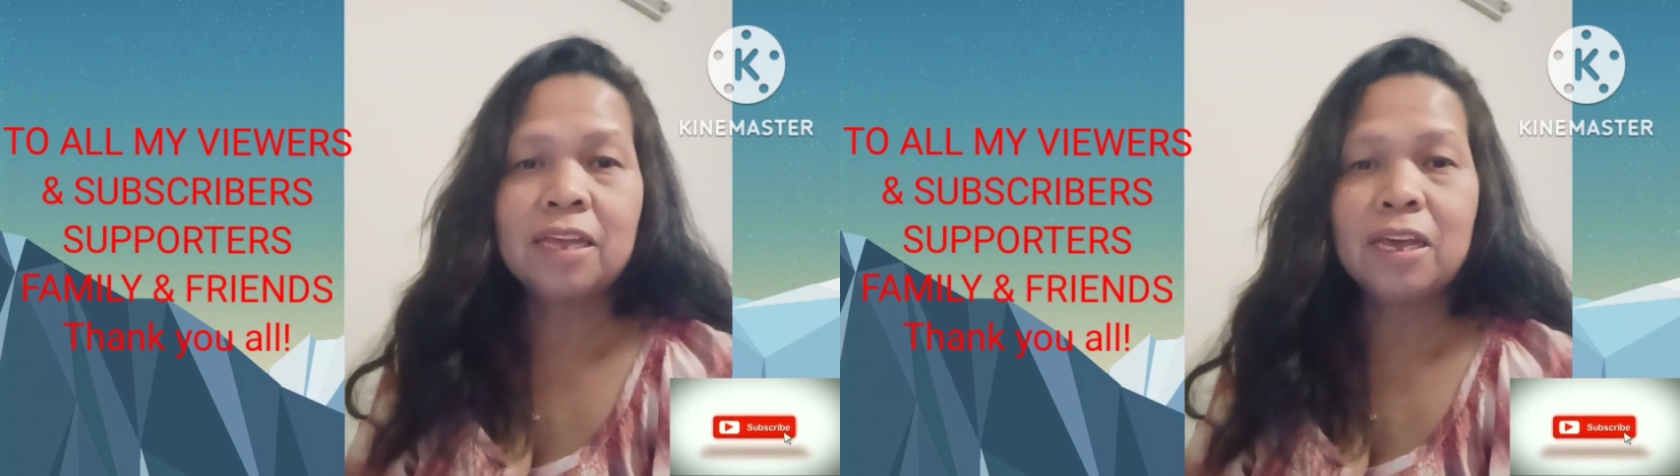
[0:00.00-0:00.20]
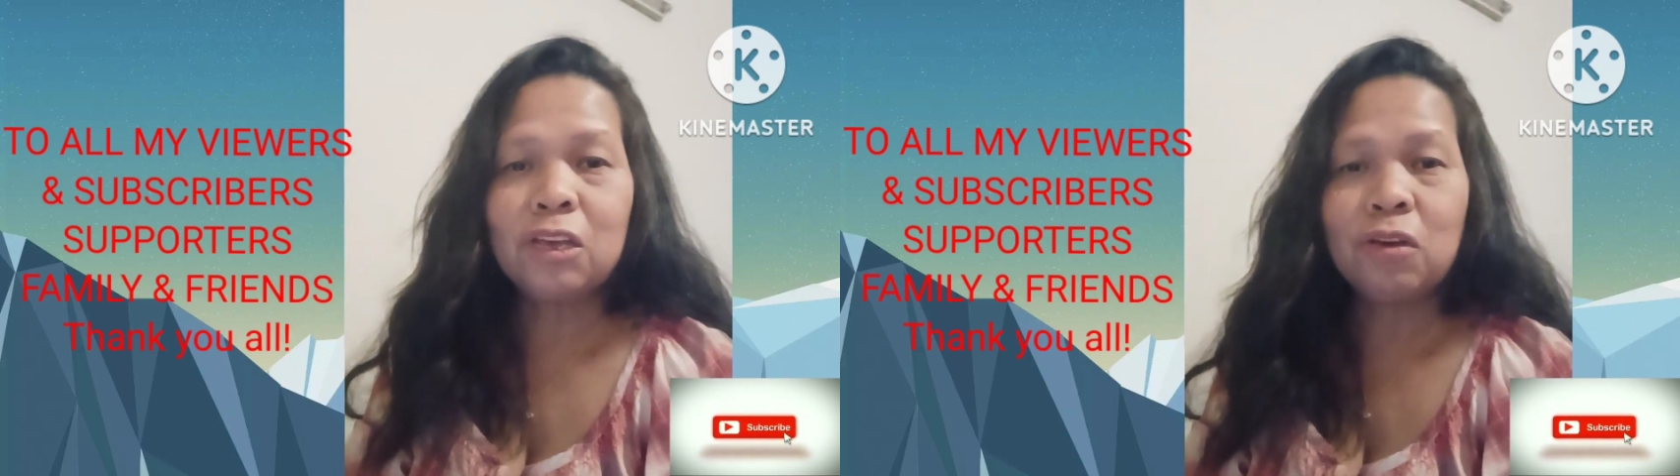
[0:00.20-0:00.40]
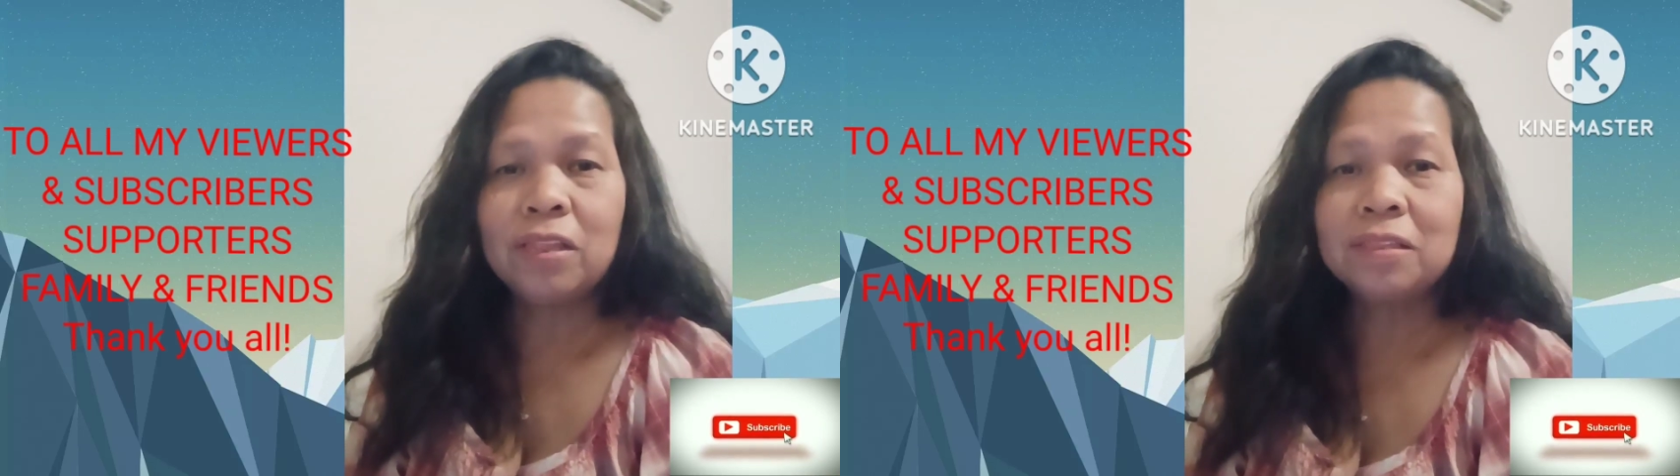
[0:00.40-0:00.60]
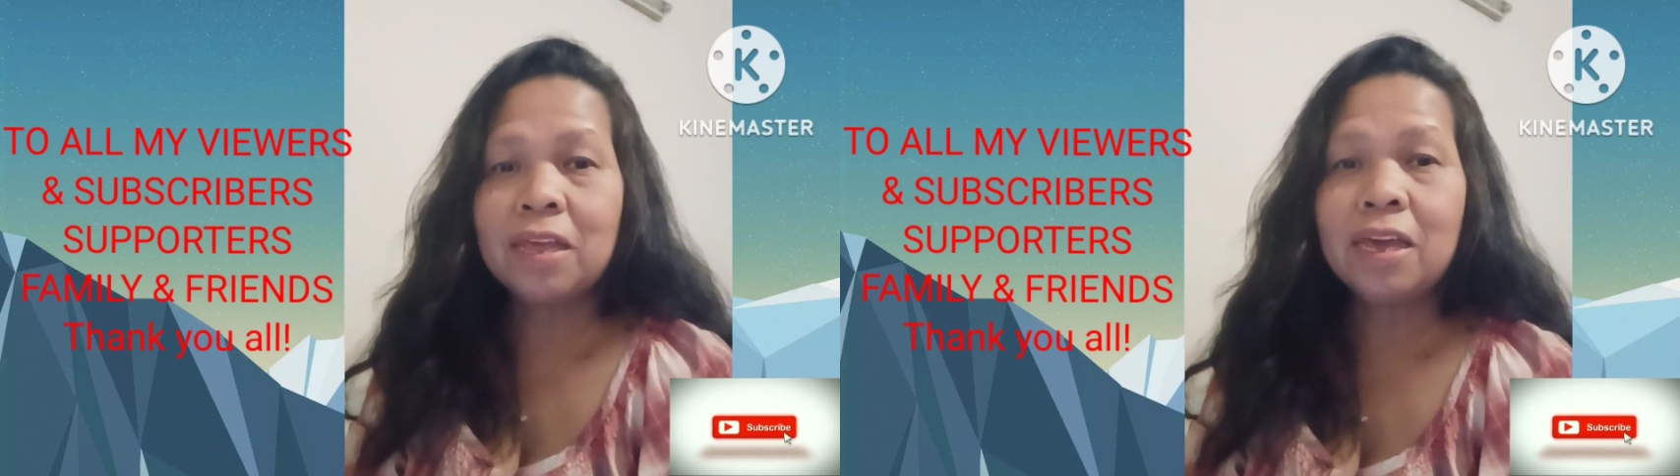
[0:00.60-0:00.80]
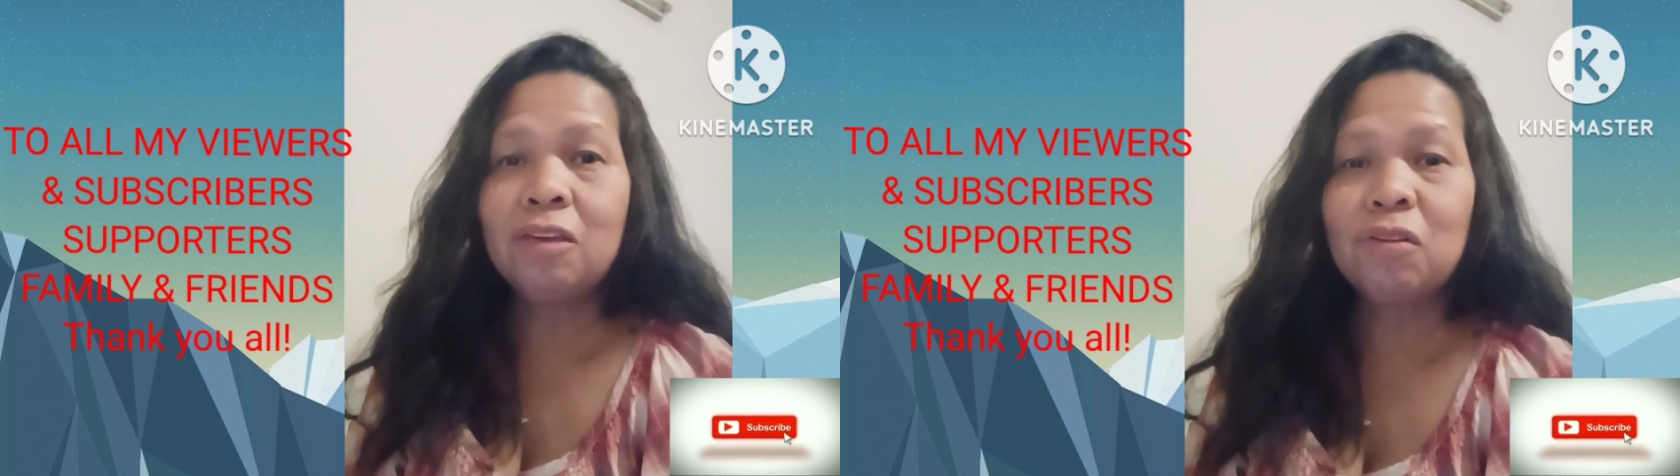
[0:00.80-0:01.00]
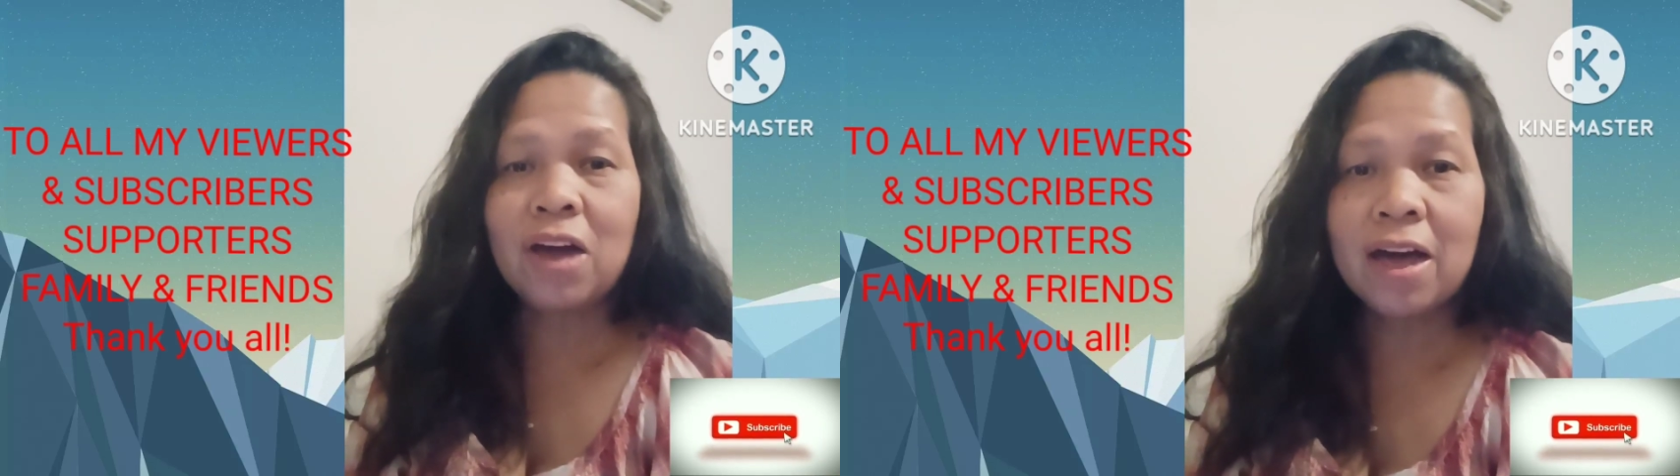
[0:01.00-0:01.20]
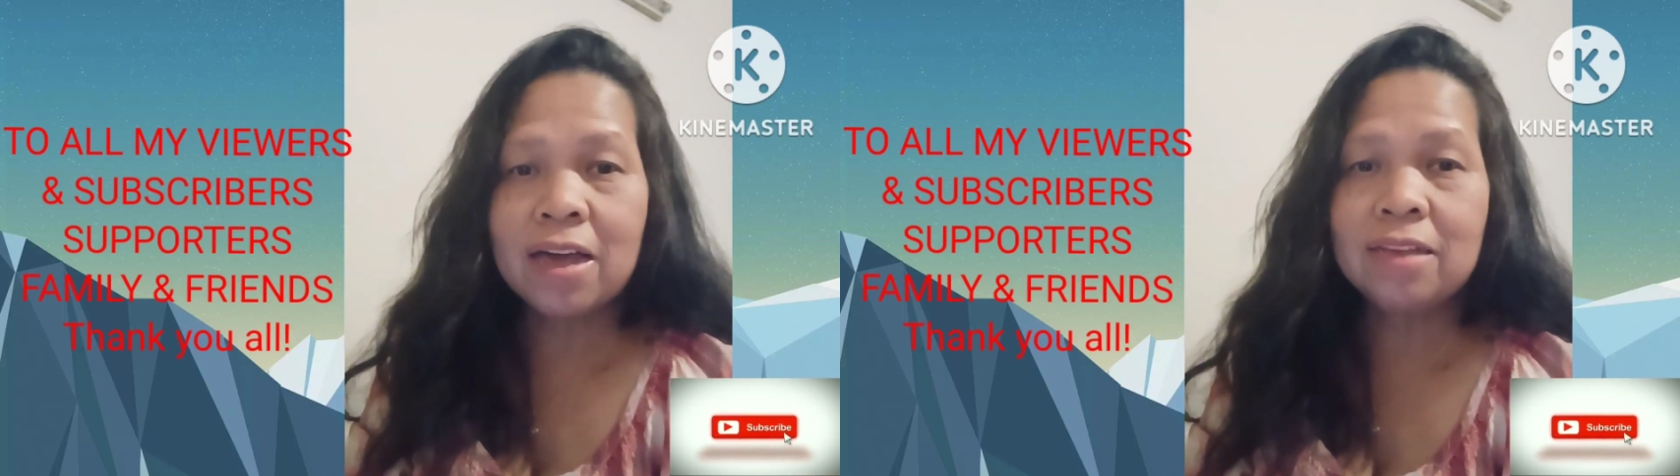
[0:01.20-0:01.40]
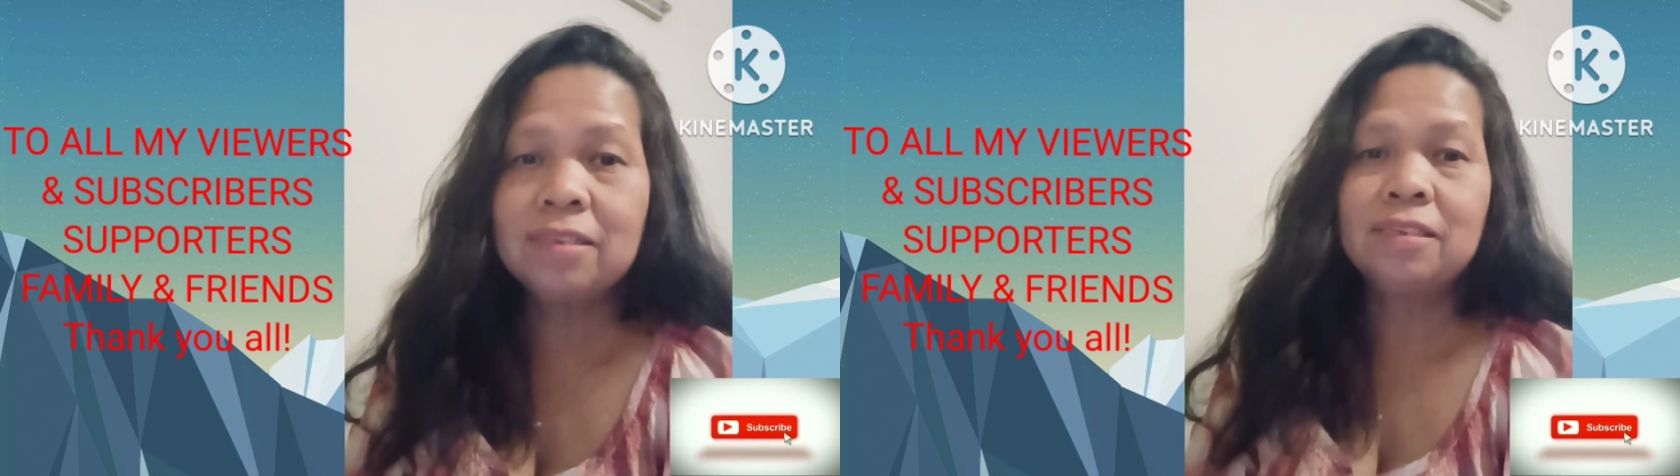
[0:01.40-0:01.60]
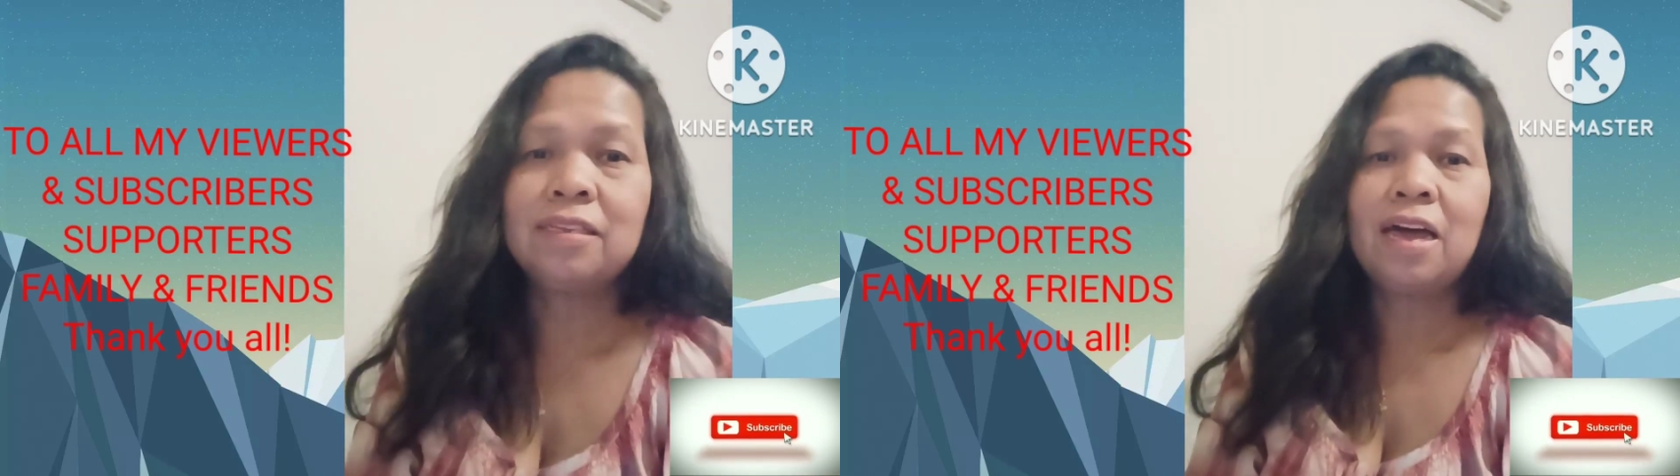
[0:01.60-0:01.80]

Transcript: thank you and thank you, guys.